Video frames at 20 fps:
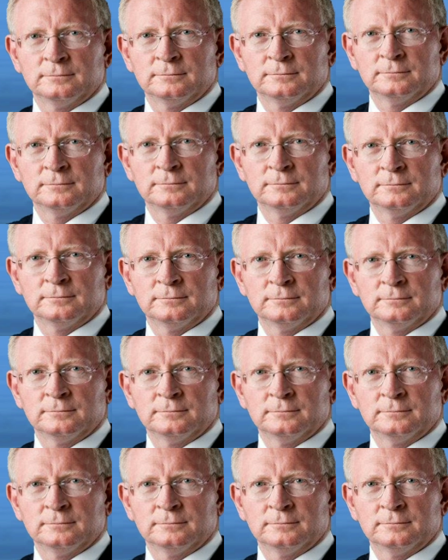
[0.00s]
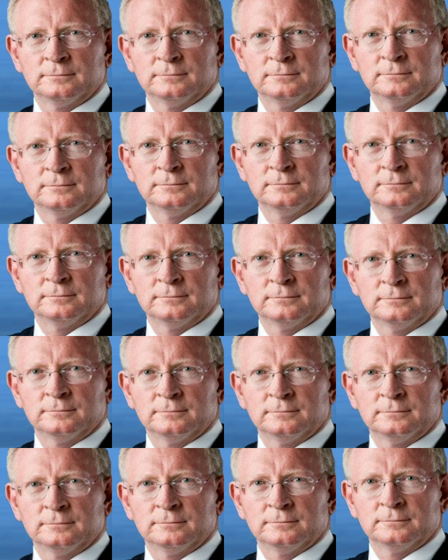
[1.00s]
that you are completely
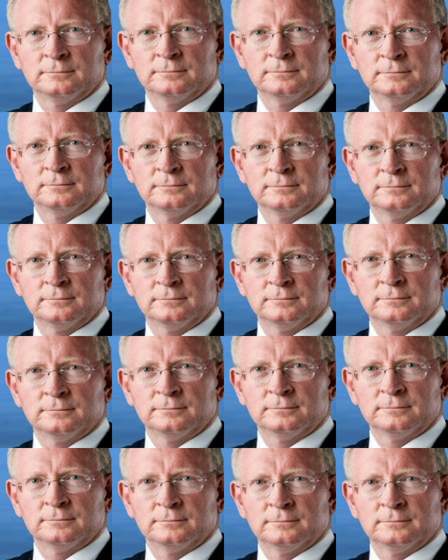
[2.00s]
unfamiliar with.